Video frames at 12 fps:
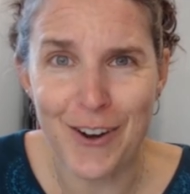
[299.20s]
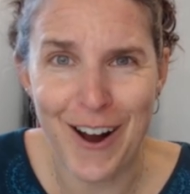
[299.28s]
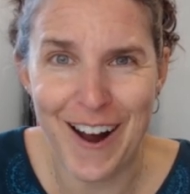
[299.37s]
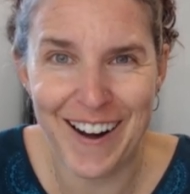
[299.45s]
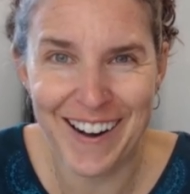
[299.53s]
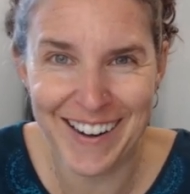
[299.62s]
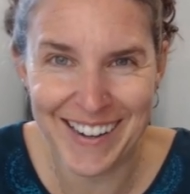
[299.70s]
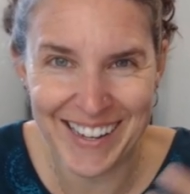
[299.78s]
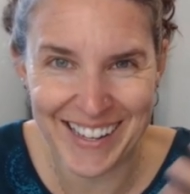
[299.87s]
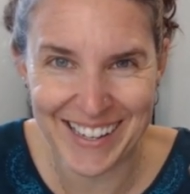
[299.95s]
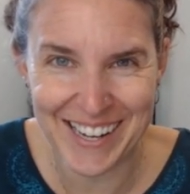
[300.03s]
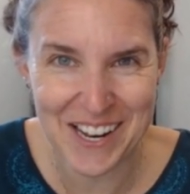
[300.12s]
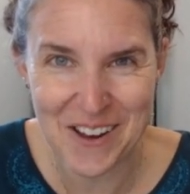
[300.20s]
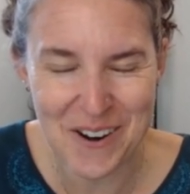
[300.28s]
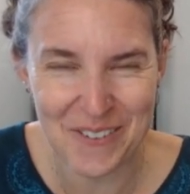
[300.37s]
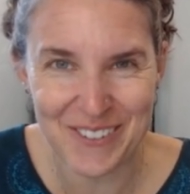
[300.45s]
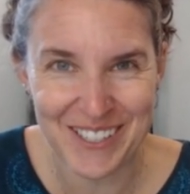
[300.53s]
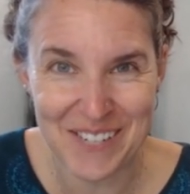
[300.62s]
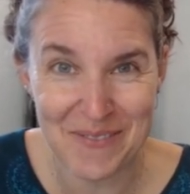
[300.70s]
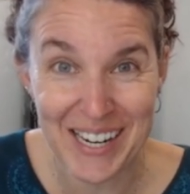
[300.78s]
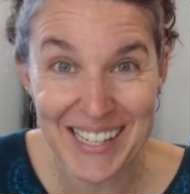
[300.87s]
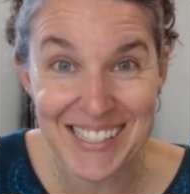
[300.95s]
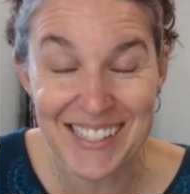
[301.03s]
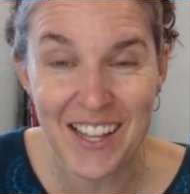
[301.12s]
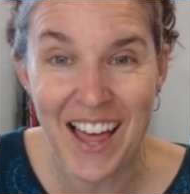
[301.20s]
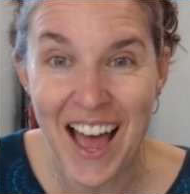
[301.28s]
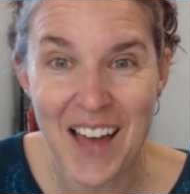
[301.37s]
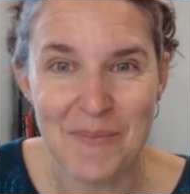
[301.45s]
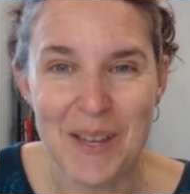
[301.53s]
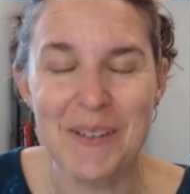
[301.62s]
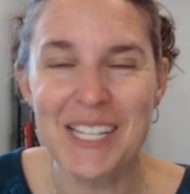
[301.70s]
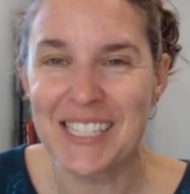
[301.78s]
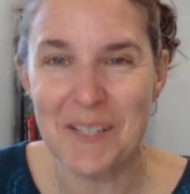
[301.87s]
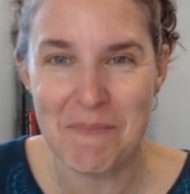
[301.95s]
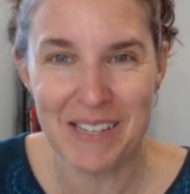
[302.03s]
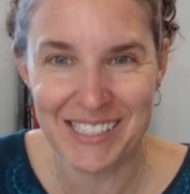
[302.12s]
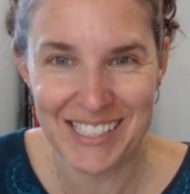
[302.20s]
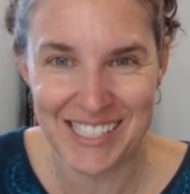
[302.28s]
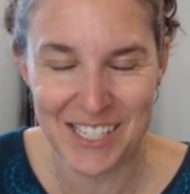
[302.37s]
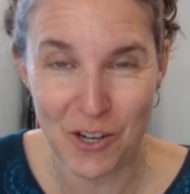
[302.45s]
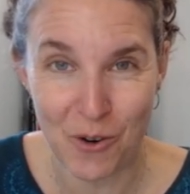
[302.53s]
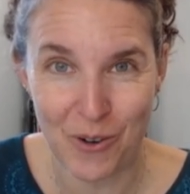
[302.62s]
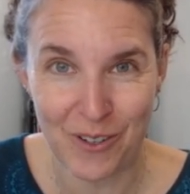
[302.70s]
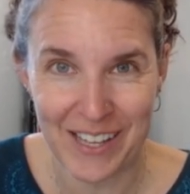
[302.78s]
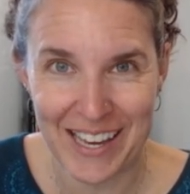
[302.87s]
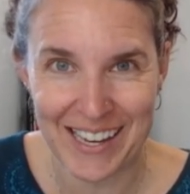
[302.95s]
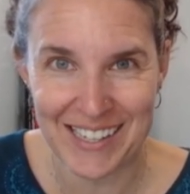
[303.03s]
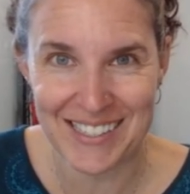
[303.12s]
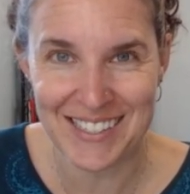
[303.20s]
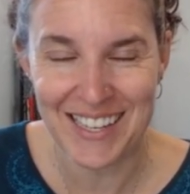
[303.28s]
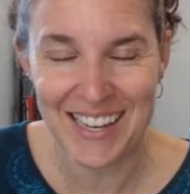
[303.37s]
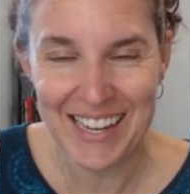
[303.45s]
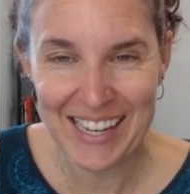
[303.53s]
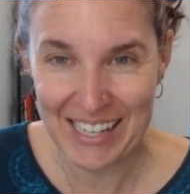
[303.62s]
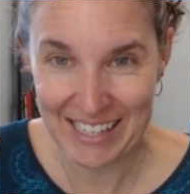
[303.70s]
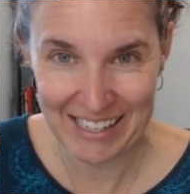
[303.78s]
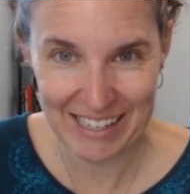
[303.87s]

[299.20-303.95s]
are in an ovary, but it's a lot. Maybe it's a million total eggs in